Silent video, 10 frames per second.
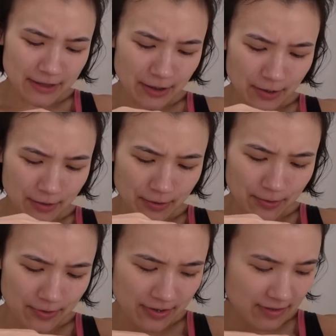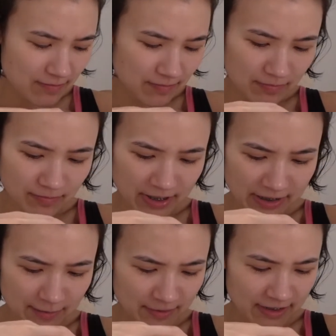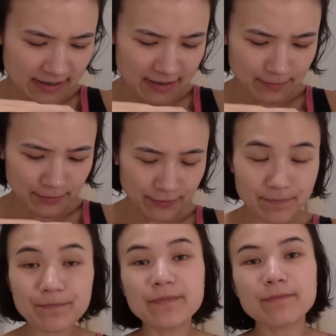go pink, but this is blue.